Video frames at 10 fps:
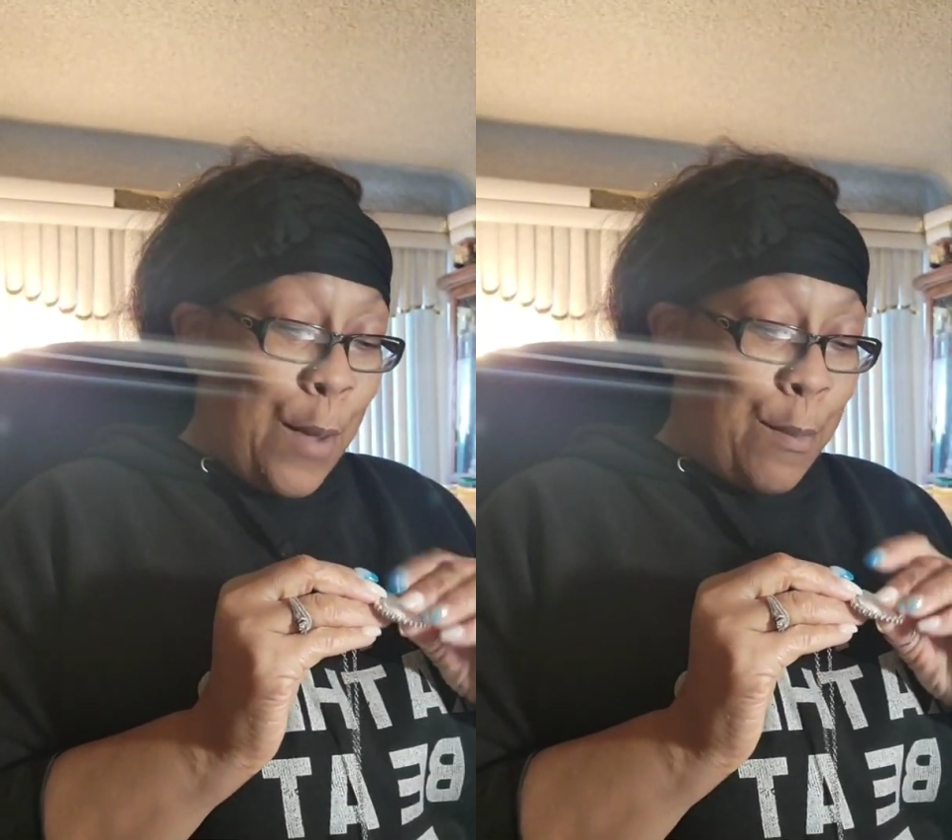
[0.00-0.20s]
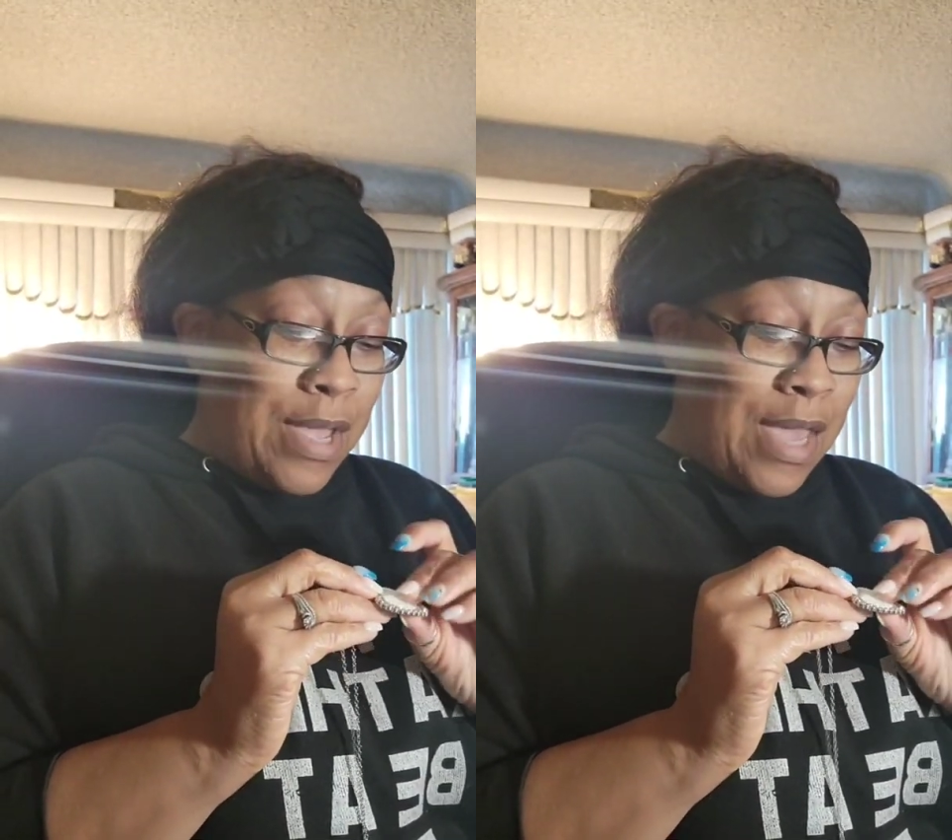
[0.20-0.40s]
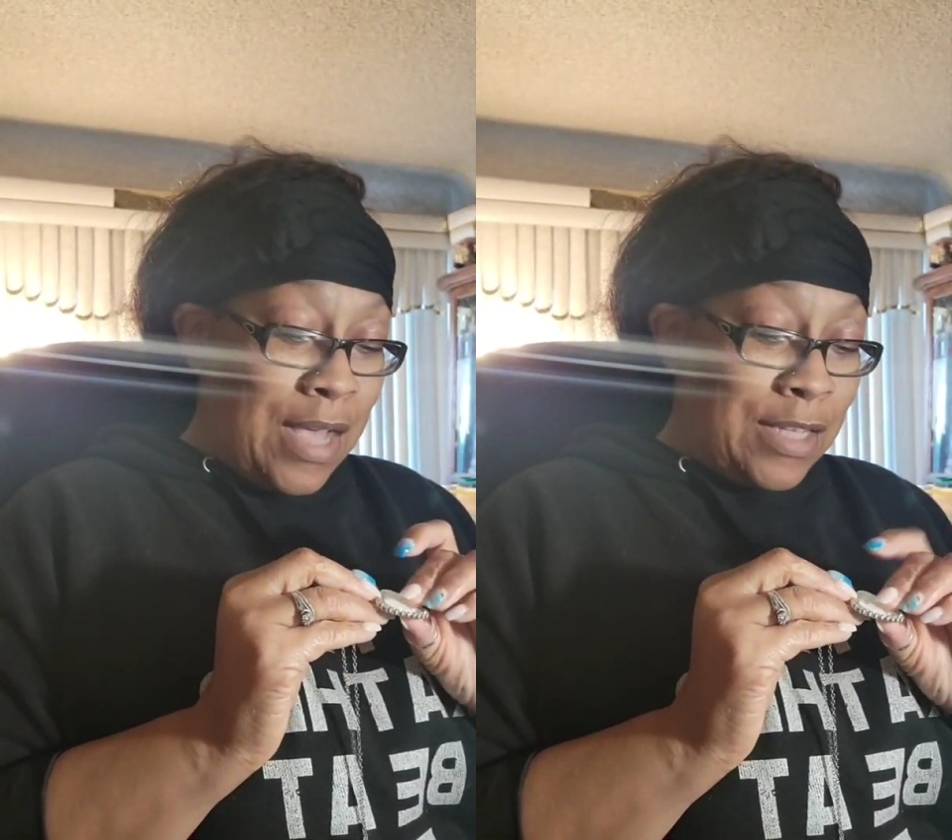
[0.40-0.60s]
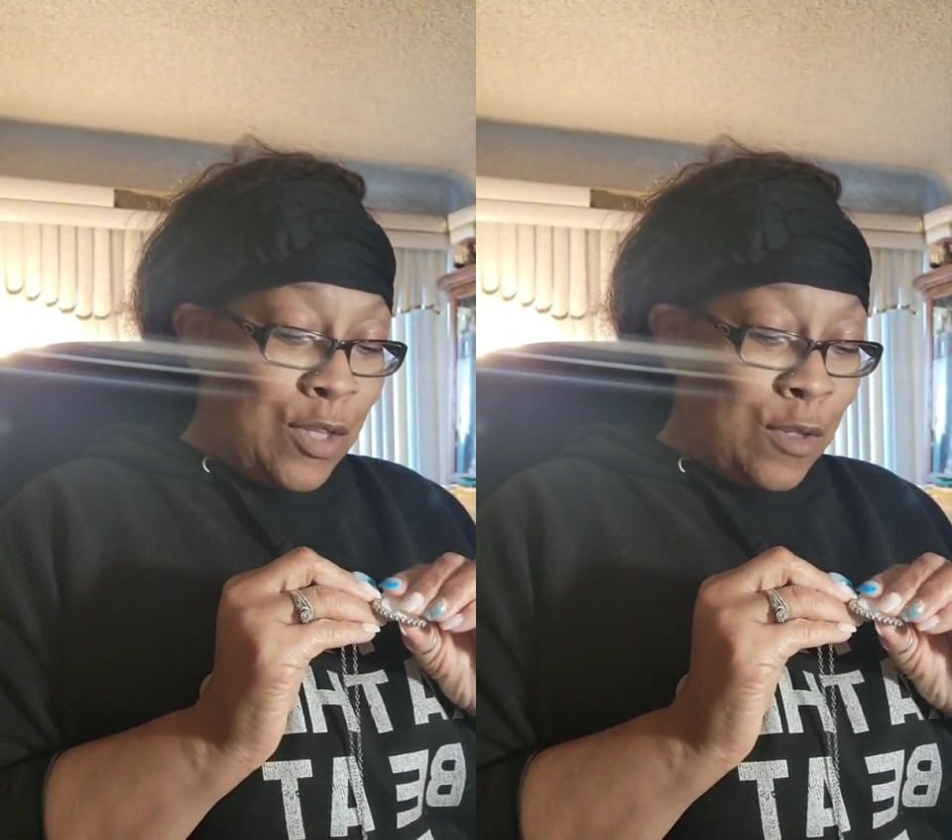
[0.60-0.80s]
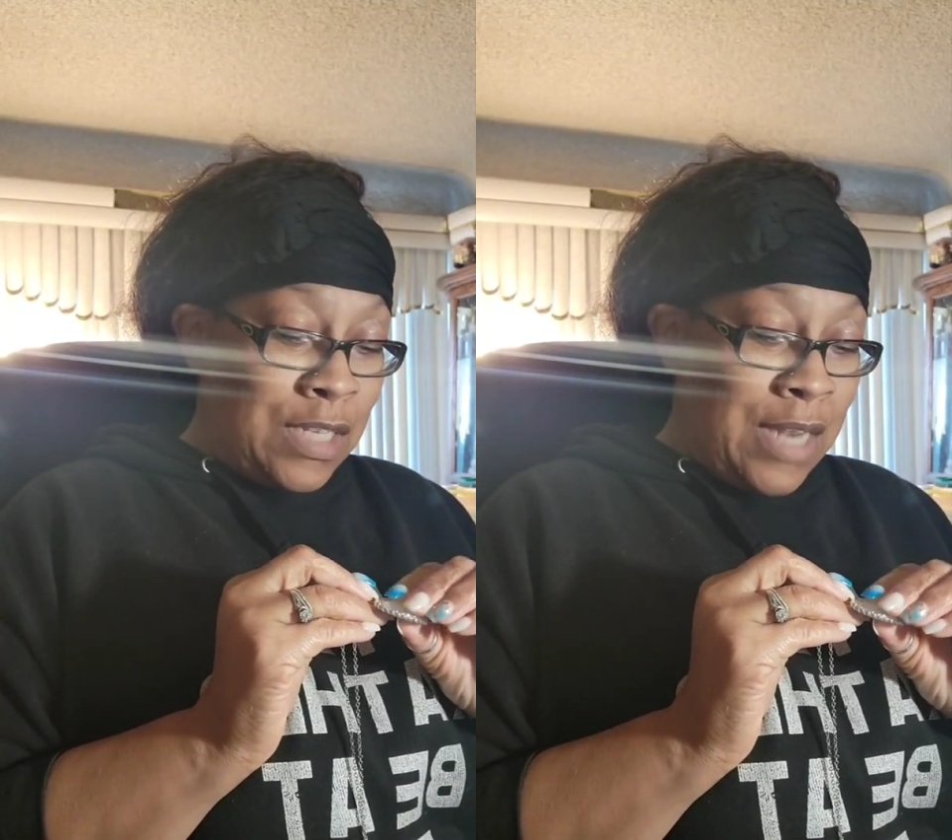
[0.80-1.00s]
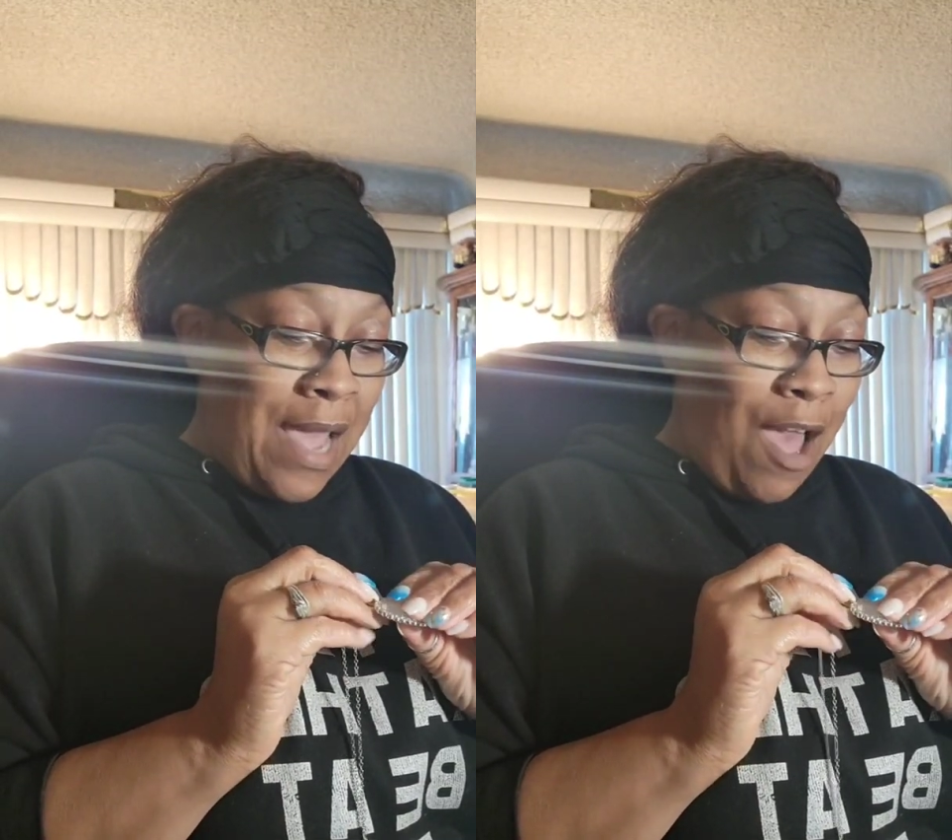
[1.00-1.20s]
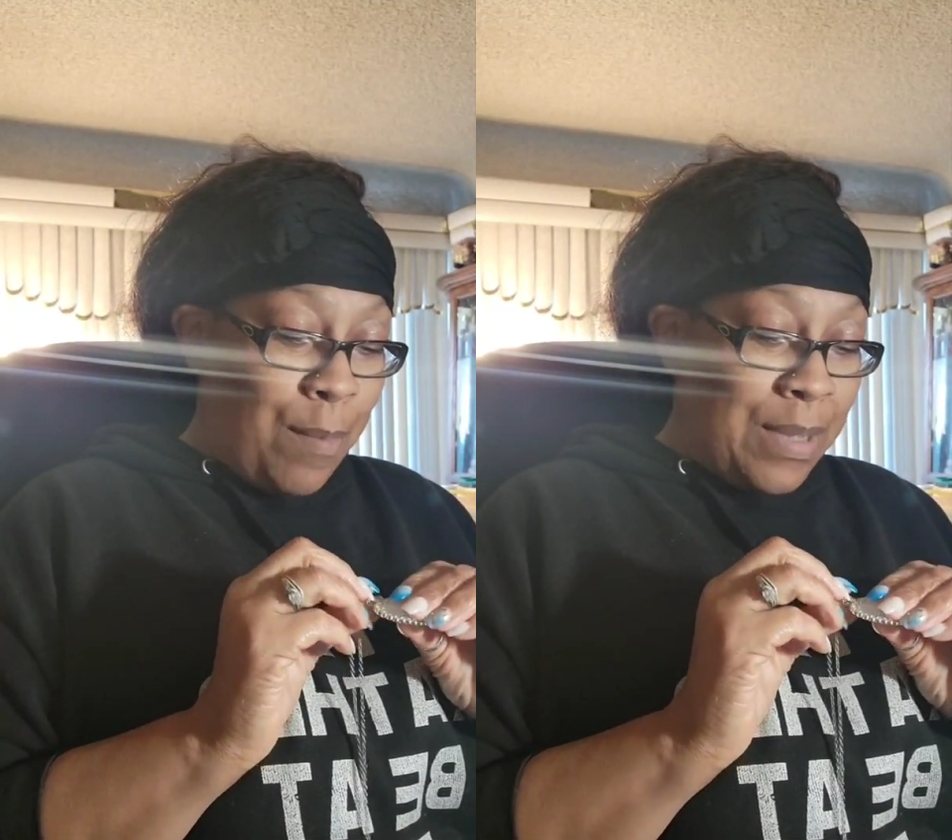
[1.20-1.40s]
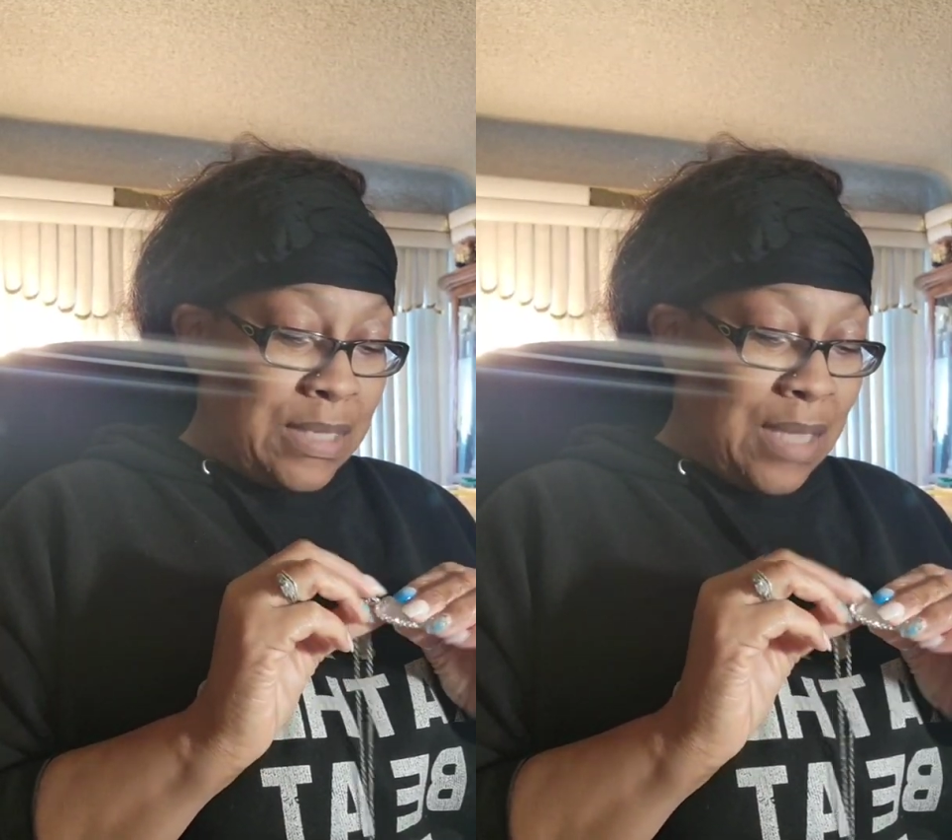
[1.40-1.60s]
But yeah, so today
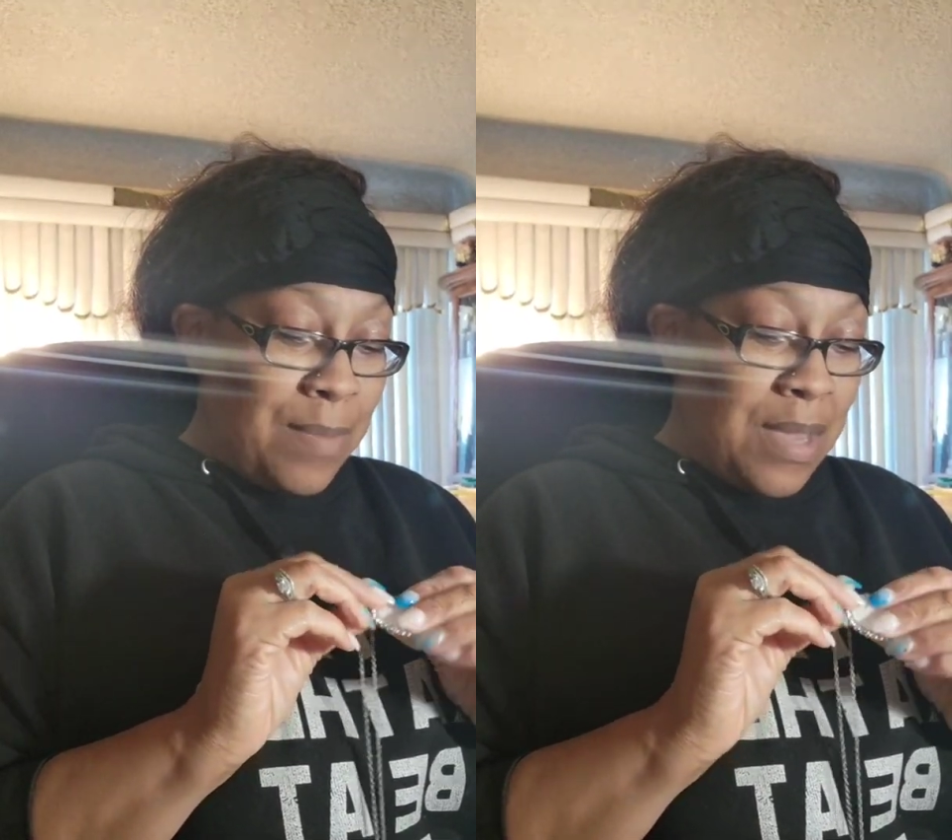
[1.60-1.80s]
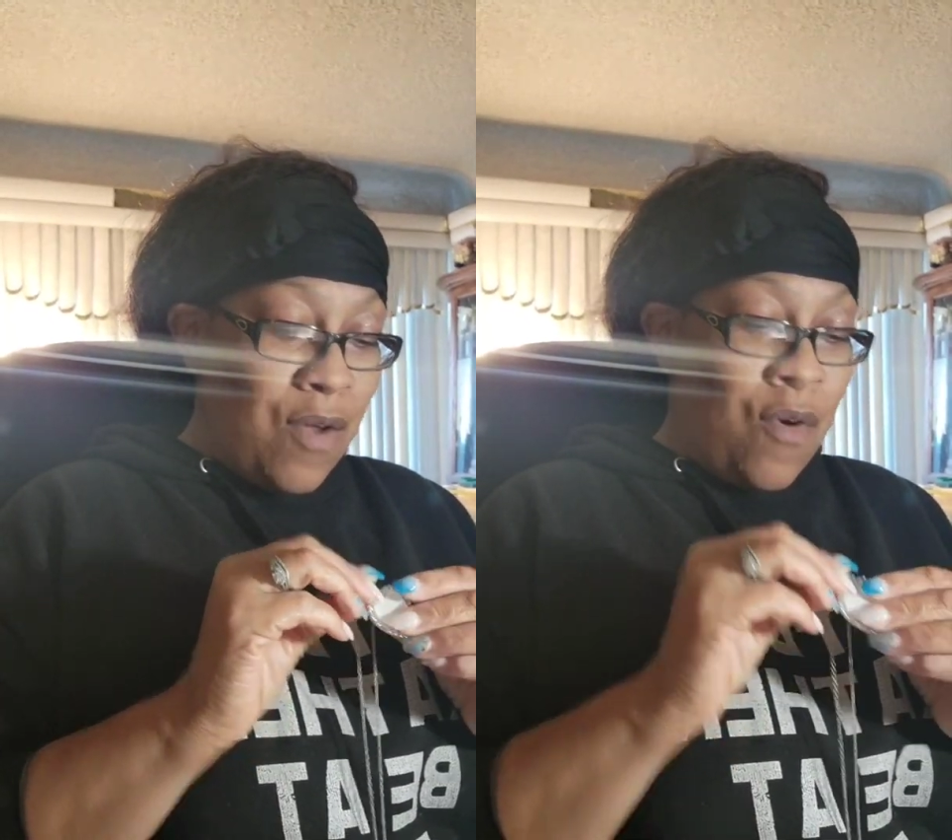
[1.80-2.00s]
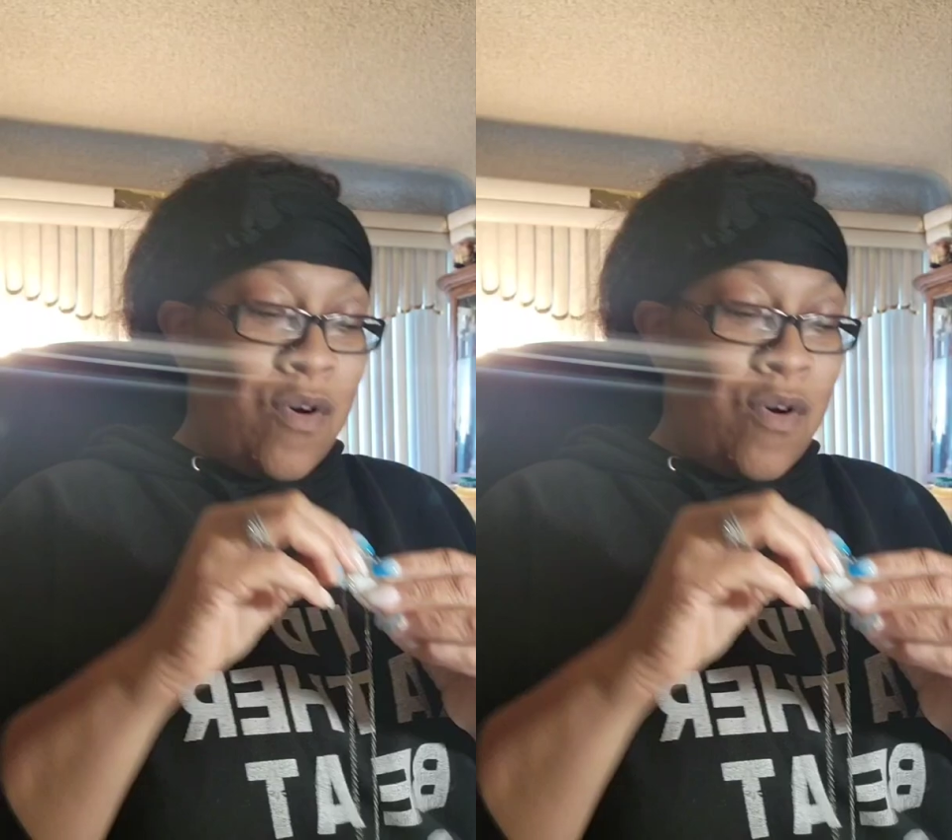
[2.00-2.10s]
I'll be subbing